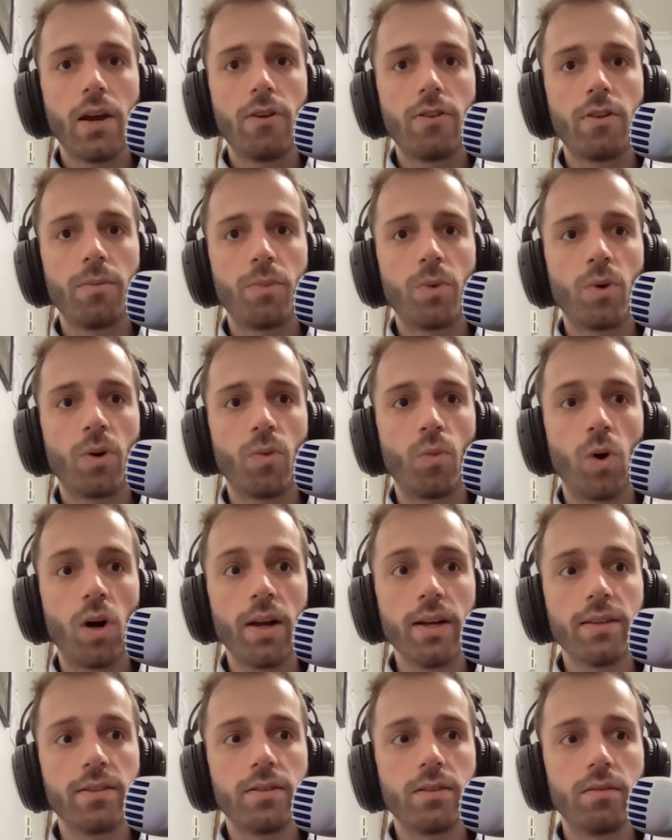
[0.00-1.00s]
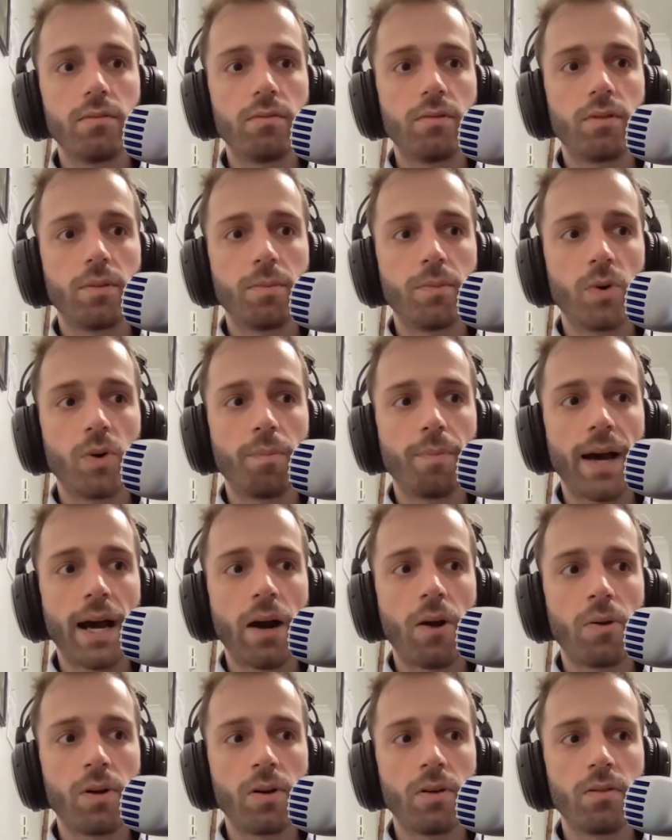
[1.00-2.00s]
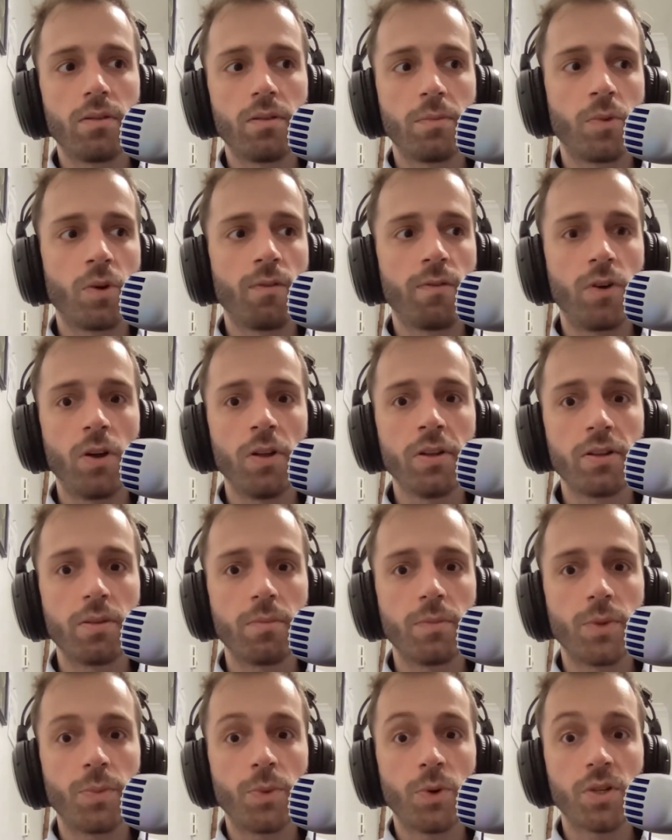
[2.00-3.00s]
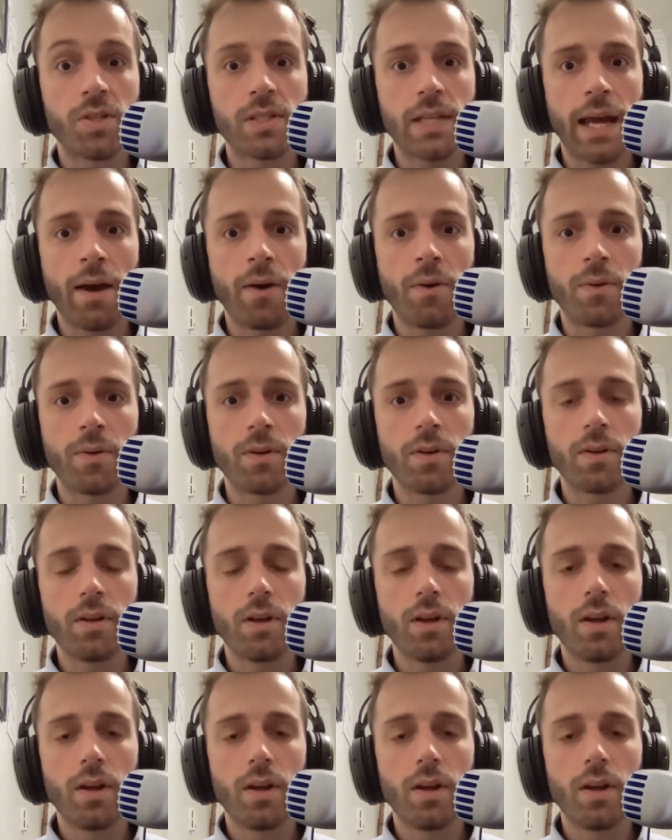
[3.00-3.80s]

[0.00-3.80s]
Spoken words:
The more watt, the more power, the more volume, the more sound.